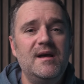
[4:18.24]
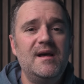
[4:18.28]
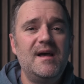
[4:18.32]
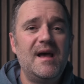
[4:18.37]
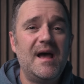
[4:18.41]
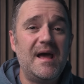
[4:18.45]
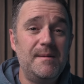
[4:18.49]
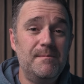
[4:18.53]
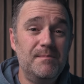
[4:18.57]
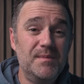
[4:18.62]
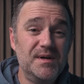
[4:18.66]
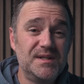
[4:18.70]

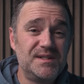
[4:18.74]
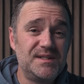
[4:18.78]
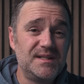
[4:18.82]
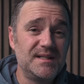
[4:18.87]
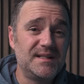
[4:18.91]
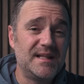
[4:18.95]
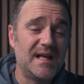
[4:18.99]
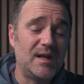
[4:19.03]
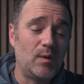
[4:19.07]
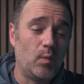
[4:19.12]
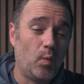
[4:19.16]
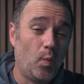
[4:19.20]
and missing
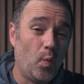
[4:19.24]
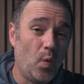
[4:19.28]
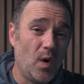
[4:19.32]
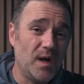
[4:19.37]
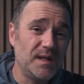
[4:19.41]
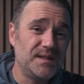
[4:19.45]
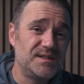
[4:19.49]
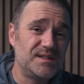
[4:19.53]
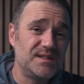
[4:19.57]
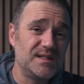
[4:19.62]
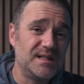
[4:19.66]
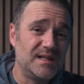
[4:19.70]
that
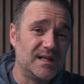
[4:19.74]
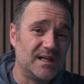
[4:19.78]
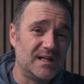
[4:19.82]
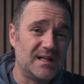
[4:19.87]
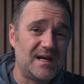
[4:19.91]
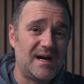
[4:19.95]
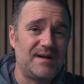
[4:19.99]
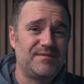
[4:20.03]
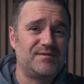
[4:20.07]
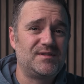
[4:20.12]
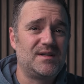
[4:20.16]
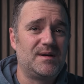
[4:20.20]

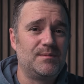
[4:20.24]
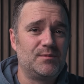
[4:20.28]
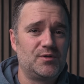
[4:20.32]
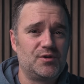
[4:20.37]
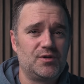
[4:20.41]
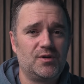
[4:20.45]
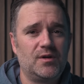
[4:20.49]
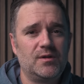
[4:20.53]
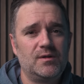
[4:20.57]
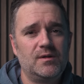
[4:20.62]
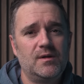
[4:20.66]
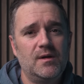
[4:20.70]
once-in-a-lifetime
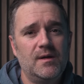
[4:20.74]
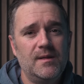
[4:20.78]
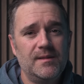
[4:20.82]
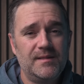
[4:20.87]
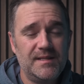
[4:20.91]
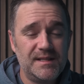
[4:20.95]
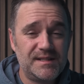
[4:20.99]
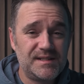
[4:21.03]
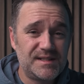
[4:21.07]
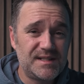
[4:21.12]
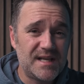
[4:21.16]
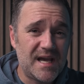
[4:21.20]
shot.
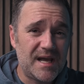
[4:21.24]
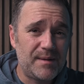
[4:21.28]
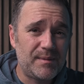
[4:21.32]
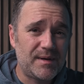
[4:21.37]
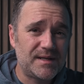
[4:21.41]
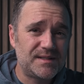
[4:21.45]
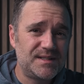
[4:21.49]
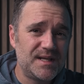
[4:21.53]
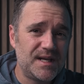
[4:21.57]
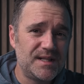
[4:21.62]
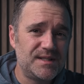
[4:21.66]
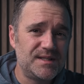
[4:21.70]
These standby
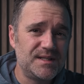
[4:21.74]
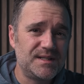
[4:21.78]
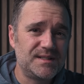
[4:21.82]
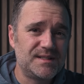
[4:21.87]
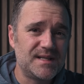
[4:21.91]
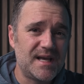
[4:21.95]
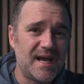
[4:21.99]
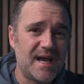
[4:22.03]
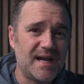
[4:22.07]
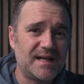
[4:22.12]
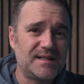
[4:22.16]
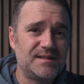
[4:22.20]
settings
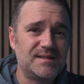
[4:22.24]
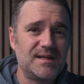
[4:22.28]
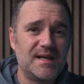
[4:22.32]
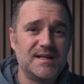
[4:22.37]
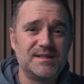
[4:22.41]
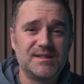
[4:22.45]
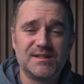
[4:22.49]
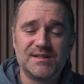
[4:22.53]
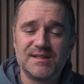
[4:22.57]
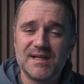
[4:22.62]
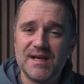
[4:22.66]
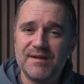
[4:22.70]
act
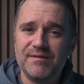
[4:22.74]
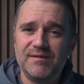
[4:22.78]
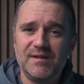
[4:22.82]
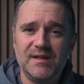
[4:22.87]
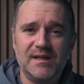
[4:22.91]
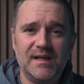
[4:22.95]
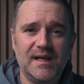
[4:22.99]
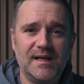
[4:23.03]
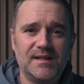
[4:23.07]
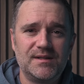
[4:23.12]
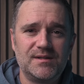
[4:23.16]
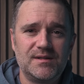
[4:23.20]
as a safety
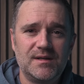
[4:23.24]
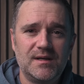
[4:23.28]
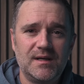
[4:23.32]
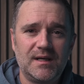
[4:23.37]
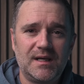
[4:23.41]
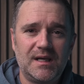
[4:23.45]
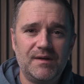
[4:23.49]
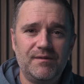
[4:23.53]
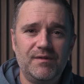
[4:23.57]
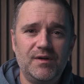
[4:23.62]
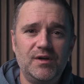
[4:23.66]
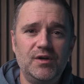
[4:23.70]
net,
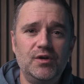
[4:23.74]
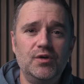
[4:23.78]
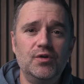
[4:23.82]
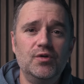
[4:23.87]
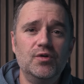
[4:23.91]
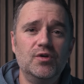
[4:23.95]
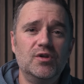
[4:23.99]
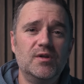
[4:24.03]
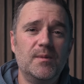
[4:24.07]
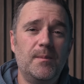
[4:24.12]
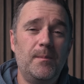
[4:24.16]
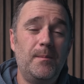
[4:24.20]
giving
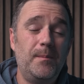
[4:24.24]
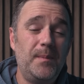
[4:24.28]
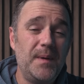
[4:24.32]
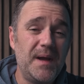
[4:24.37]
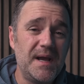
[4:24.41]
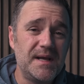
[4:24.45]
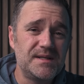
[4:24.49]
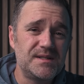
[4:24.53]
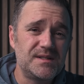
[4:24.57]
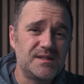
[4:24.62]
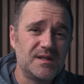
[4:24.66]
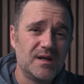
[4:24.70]
you the
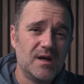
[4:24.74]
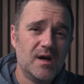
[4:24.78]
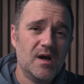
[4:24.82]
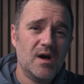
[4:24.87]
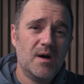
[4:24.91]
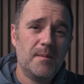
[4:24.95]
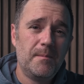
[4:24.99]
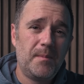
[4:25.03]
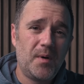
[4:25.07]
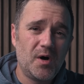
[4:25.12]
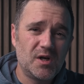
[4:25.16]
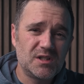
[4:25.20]
best
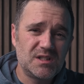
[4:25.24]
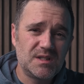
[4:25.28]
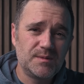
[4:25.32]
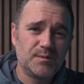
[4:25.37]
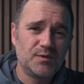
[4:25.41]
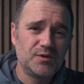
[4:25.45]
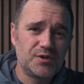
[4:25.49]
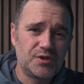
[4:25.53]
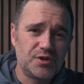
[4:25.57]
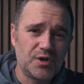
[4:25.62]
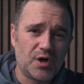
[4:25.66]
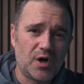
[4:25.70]

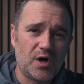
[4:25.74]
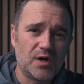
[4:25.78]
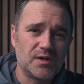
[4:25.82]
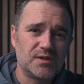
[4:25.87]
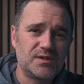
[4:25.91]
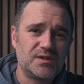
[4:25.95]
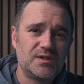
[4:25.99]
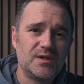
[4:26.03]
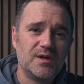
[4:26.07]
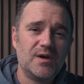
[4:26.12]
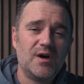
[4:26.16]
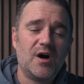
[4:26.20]
possible
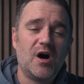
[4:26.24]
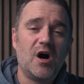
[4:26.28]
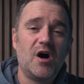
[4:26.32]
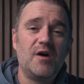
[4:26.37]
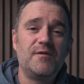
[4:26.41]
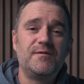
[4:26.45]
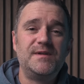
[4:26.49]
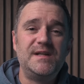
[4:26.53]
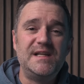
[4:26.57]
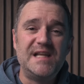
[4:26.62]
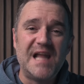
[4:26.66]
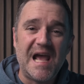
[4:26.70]
chance
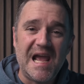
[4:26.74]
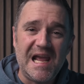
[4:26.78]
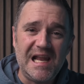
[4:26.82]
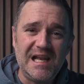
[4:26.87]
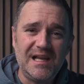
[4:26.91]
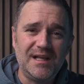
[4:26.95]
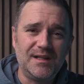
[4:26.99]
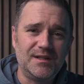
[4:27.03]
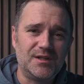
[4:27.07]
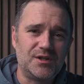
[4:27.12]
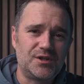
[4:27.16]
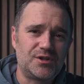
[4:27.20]
of
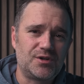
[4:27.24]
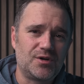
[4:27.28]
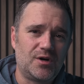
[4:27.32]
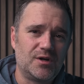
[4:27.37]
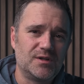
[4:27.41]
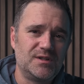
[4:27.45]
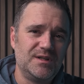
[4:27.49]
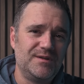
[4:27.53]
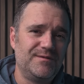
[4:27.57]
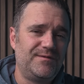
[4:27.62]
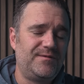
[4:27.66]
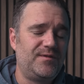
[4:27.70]
nailing the
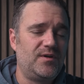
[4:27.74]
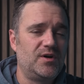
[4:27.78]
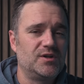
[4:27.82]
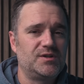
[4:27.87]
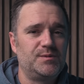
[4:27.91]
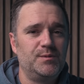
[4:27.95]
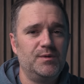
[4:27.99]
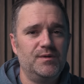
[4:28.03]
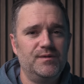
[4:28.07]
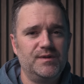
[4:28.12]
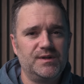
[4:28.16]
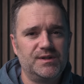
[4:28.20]
shot in
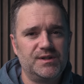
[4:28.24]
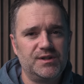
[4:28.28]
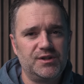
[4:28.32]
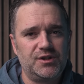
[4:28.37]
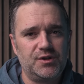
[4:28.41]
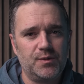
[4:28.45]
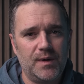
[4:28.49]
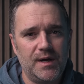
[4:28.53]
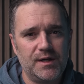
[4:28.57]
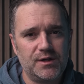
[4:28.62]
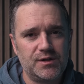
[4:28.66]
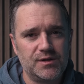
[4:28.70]
fast-moving
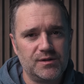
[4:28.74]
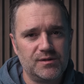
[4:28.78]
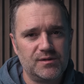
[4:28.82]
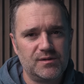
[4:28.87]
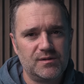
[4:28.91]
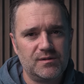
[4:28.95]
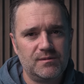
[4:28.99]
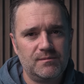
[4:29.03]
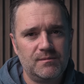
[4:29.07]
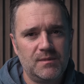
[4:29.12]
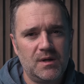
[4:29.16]
situations.